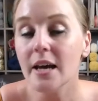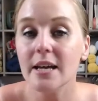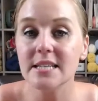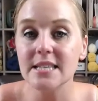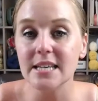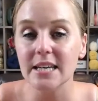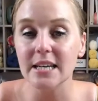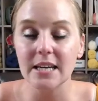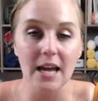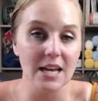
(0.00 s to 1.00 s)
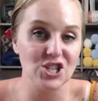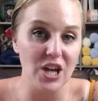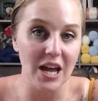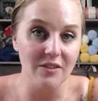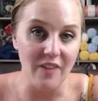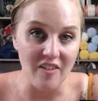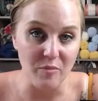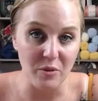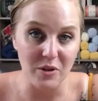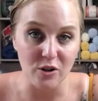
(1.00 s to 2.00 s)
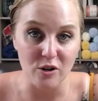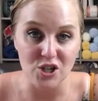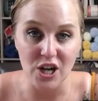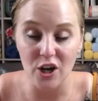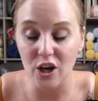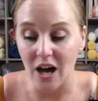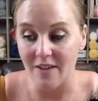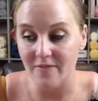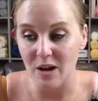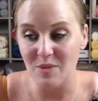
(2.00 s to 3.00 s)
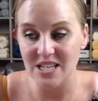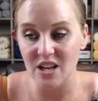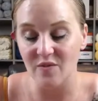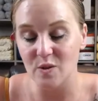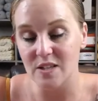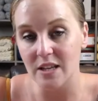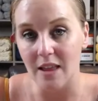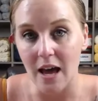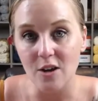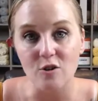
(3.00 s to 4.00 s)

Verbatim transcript: is the H eight five millimeter crochet hook. I find myself using that